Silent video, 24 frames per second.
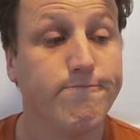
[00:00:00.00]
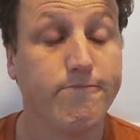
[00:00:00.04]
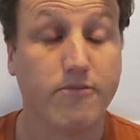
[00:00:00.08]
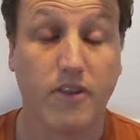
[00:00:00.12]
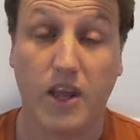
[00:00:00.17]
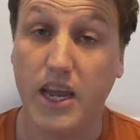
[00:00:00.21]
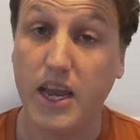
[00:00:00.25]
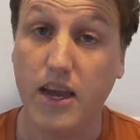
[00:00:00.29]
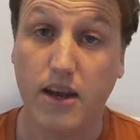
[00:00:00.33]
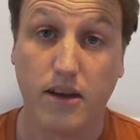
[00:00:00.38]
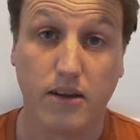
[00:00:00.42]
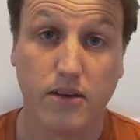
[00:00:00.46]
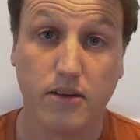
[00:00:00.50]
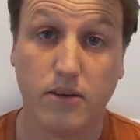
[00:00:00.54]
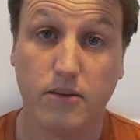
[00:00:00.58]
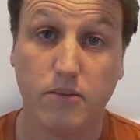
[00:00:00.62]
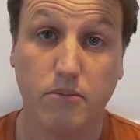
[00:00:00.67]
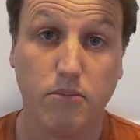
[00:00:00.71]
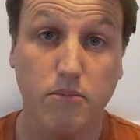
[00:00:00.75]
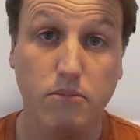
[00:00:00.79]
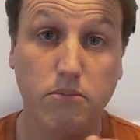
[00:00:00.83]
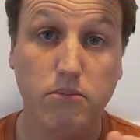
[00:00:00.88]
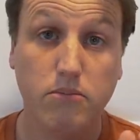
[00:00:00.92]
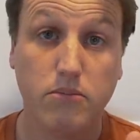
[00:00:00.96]
Yeah.
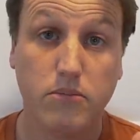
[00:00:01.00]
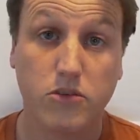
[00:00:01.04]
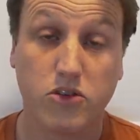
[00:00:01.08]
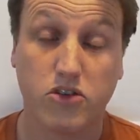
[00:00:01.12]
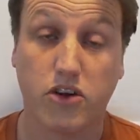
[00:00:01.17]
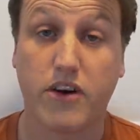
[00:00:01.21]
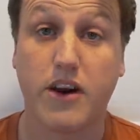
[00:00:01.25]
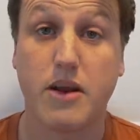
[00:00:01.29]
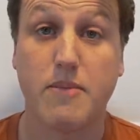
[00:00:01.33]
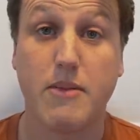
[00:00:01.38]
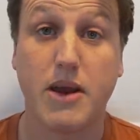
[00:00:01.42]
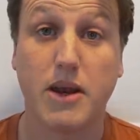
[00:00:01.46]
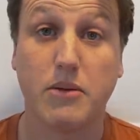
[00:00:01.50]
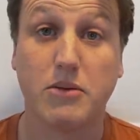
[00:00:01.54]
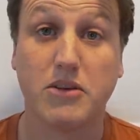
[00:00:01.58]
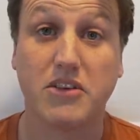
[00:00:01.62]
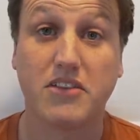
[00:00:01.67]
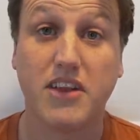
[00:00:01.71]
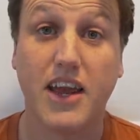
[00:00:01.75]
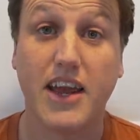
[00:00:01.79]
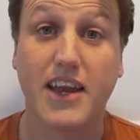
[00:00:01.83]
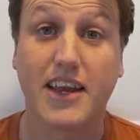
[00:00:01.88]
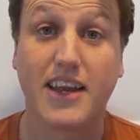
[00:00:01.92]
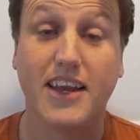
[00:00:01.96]
Sorry I made a
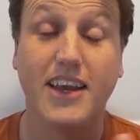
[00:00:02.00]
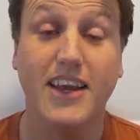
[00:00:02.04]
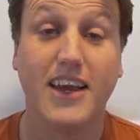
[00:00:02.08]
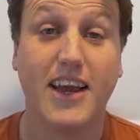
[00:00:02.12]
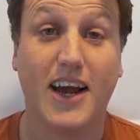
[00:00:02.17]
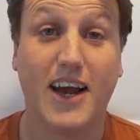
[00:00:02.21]
mistake.